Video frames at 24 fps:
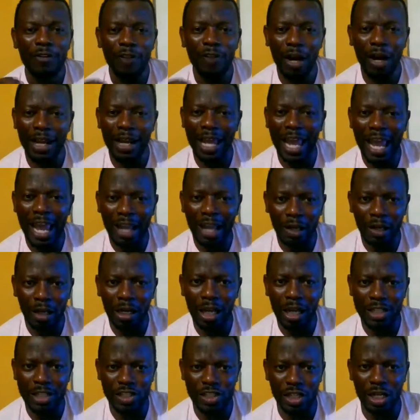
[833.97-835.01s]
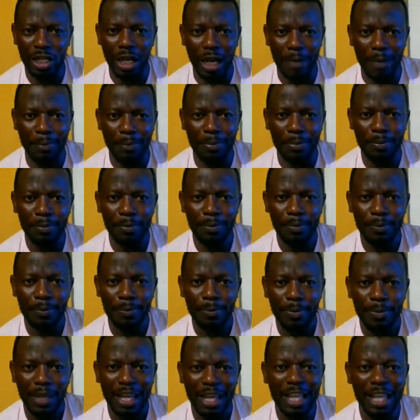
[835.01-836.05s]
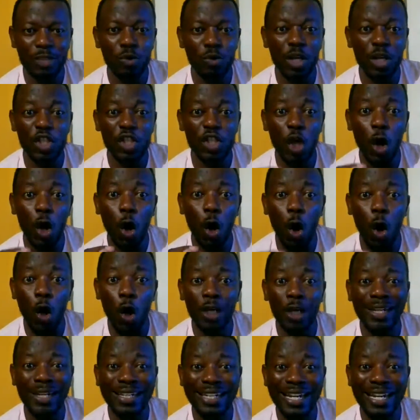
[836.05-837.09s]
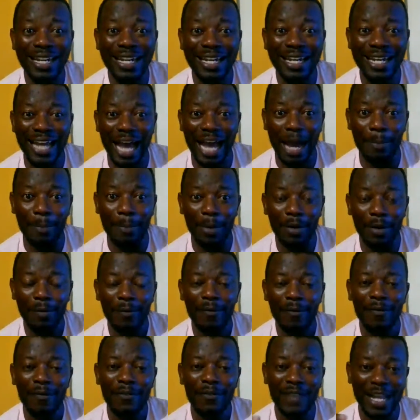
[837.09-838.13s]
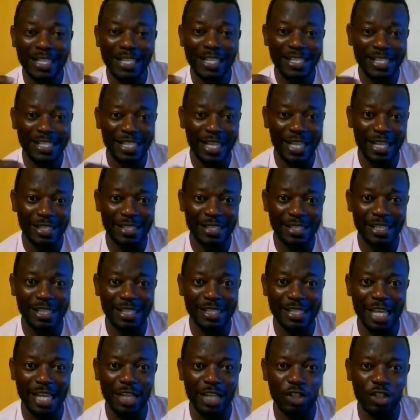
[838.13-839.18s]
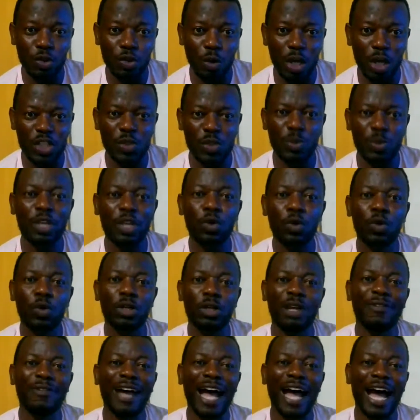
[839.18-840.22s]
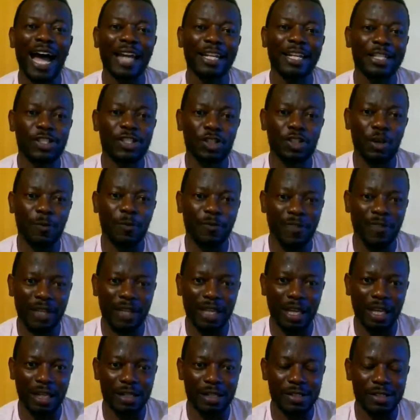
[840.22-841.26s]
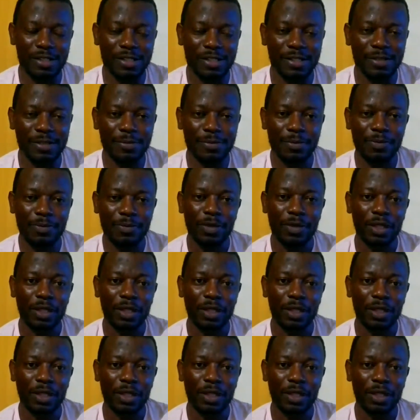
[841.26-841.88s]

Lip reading: For the ecology lab, it was the only lab that CXC said to us we could have added something else.